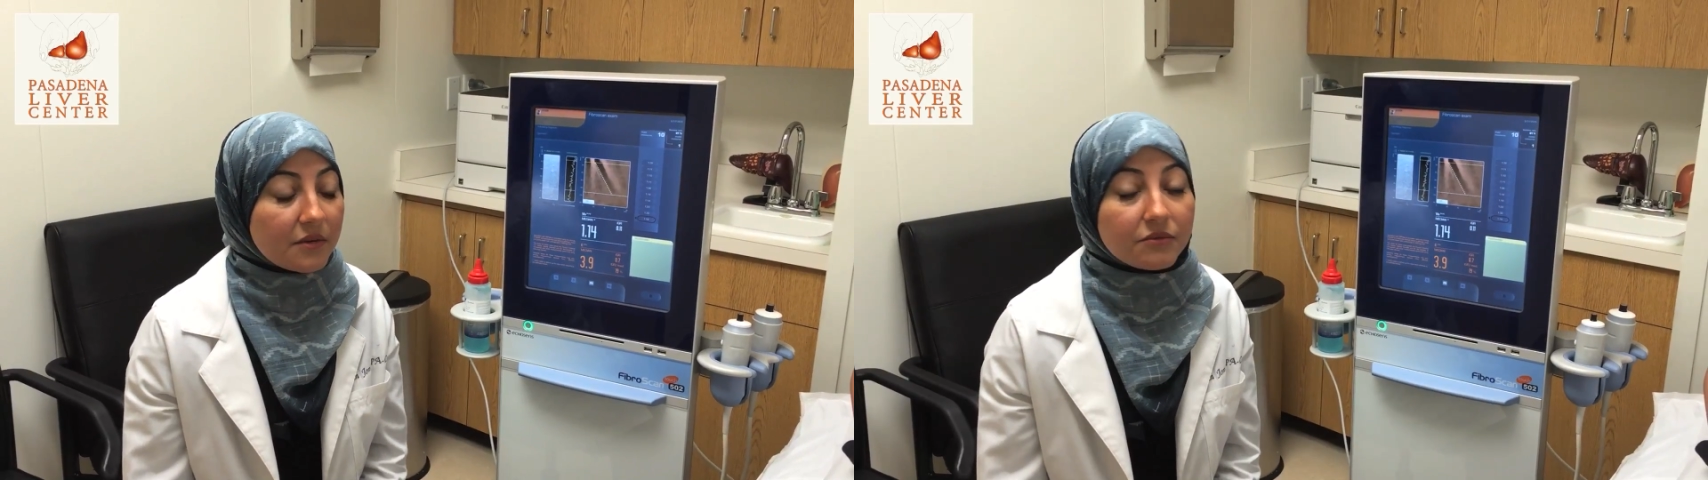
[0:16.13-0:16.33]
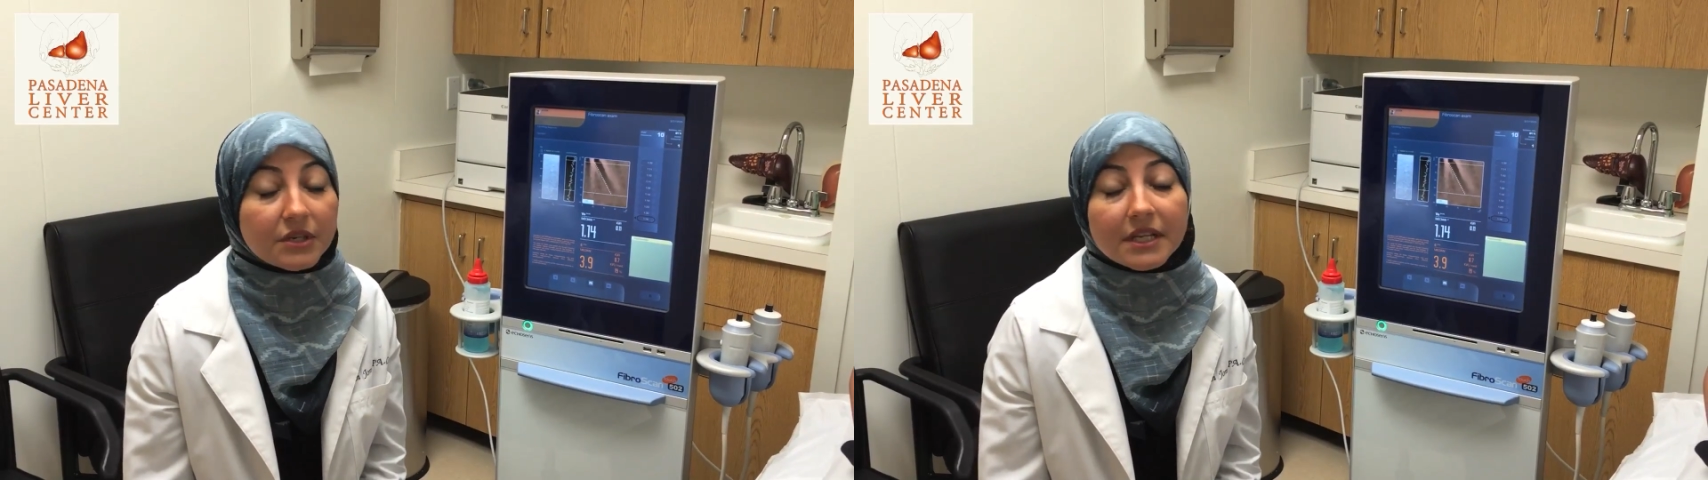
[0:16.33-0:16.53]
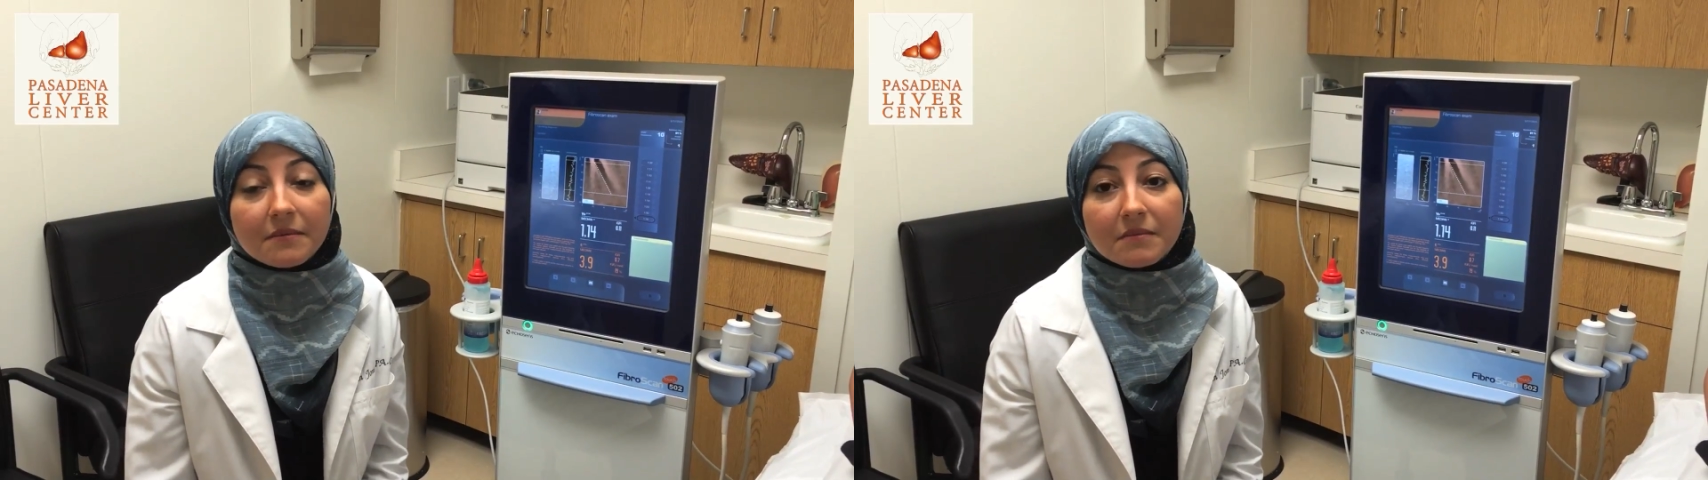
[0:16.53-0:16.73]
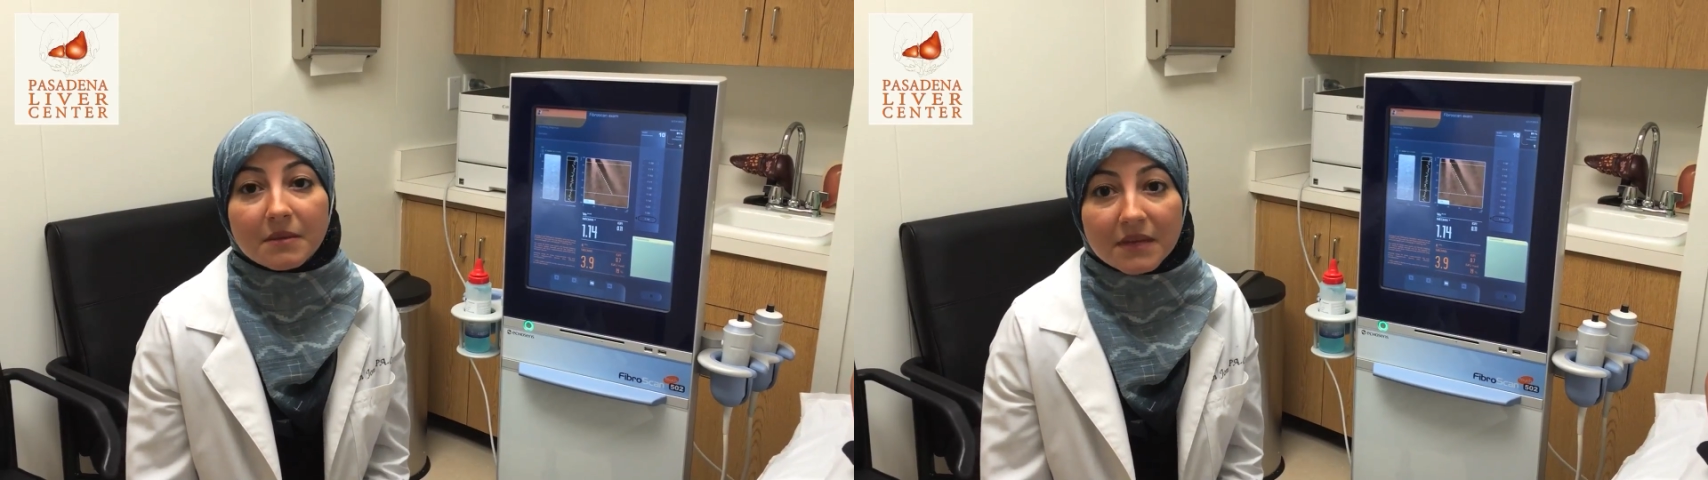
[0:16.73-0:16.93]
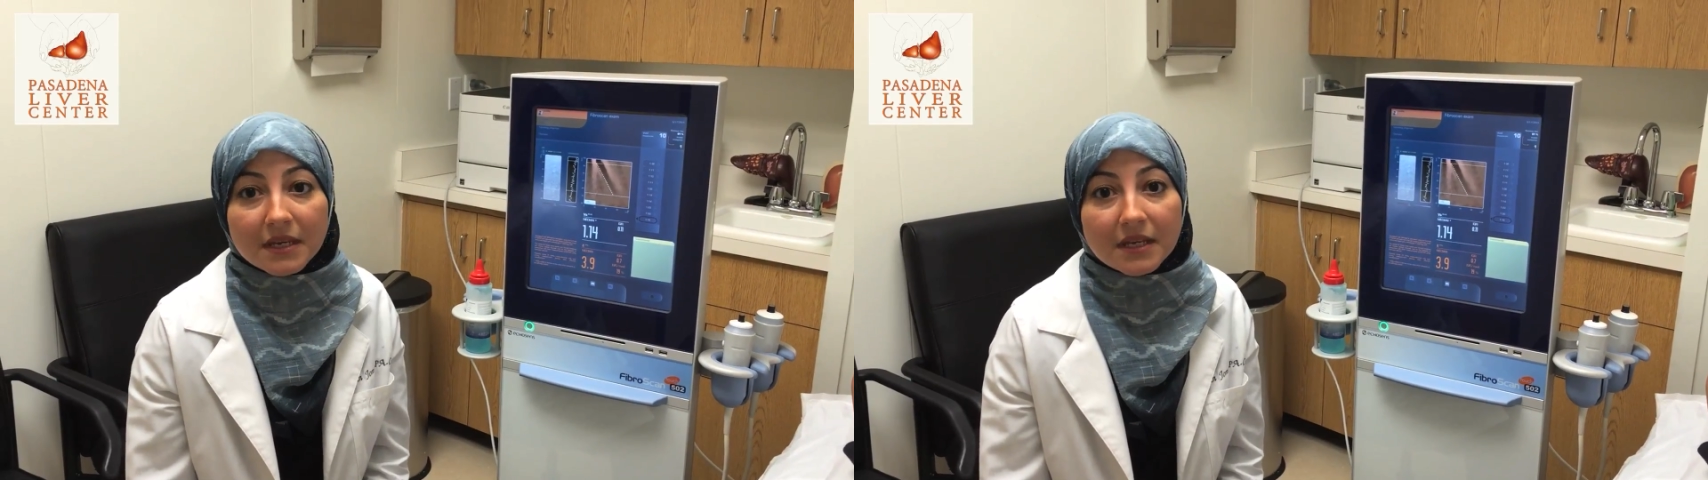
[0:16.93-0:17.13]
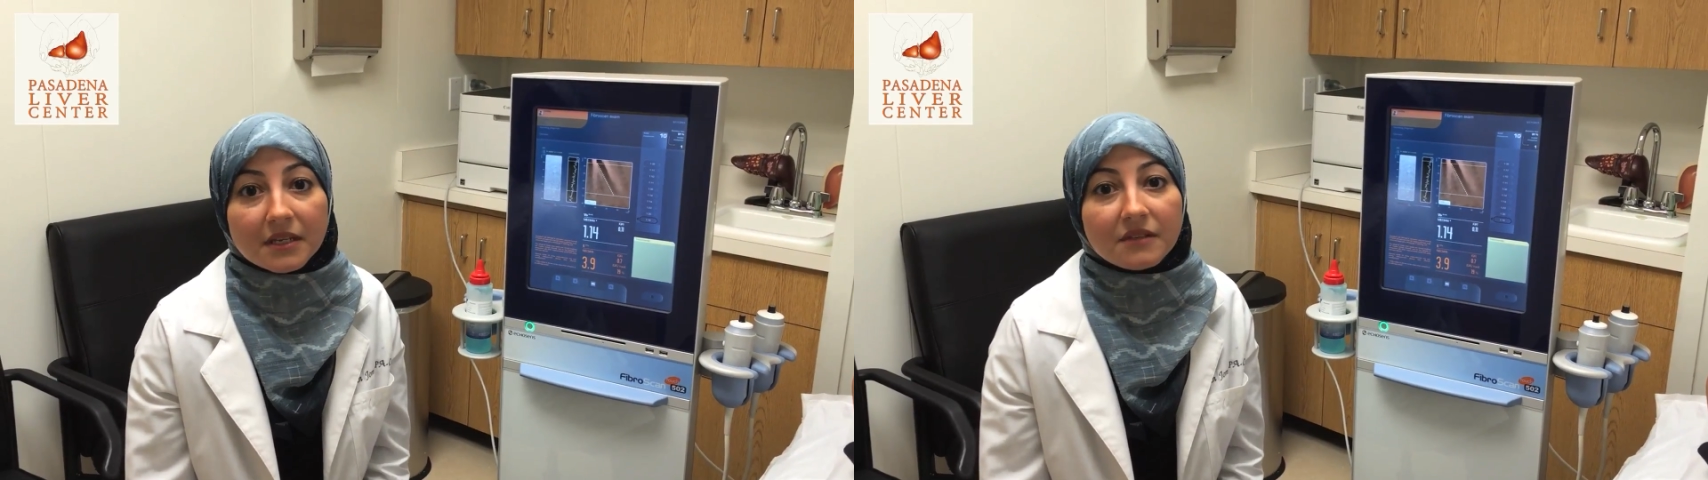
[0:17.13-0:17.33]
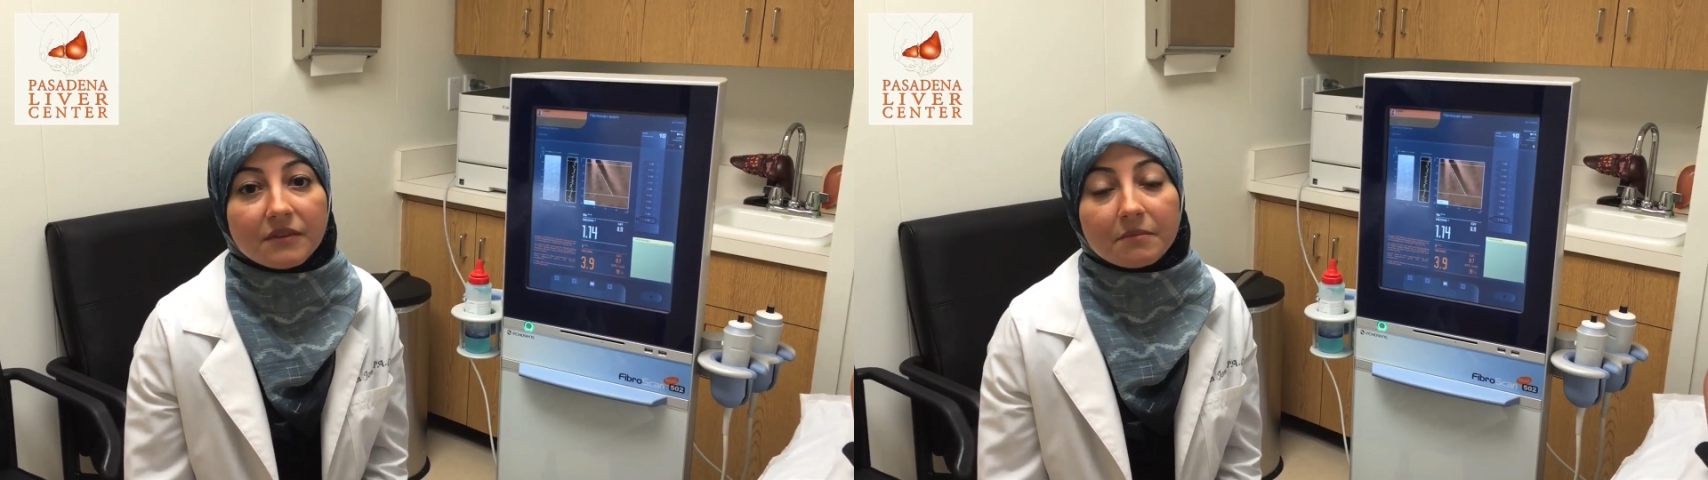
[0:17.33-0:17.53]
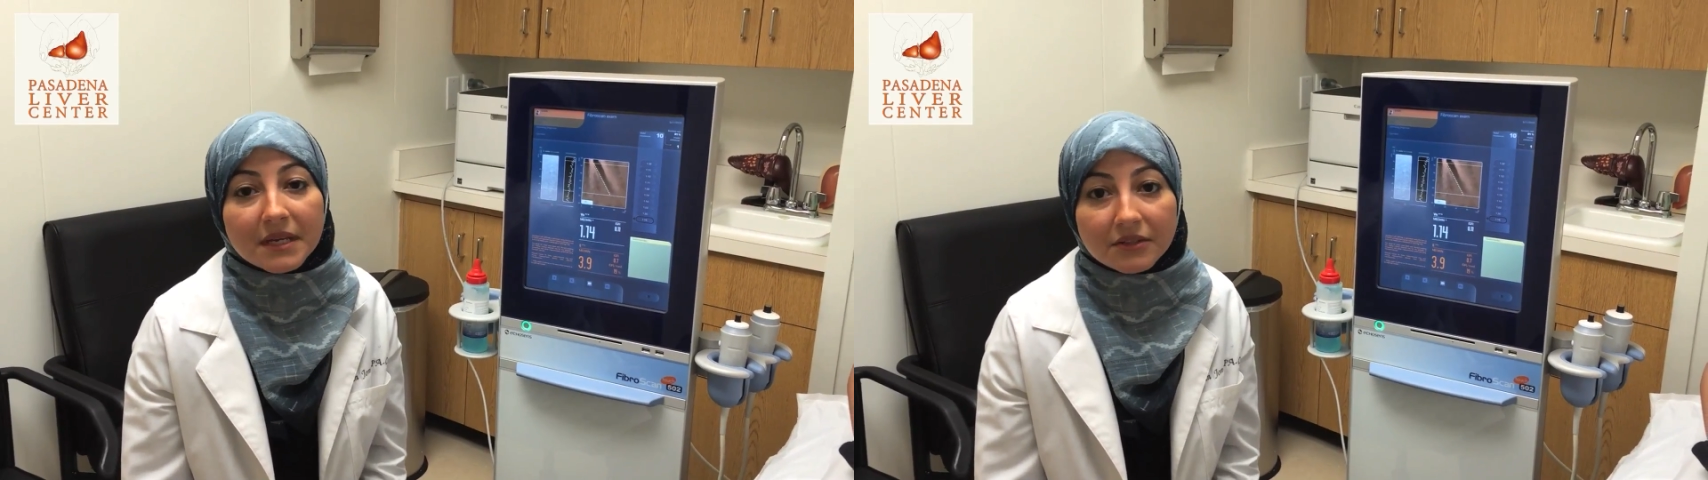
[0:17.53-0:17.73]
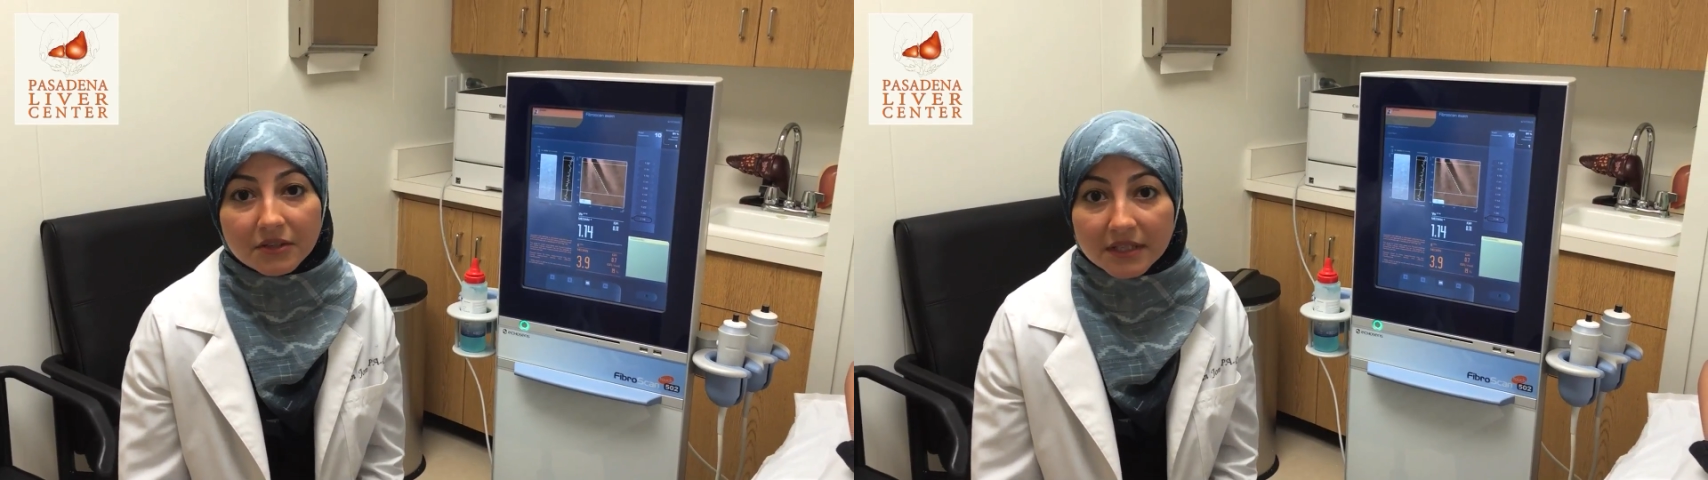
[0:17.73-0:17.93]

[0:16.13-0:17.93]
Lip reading: really mimic and even better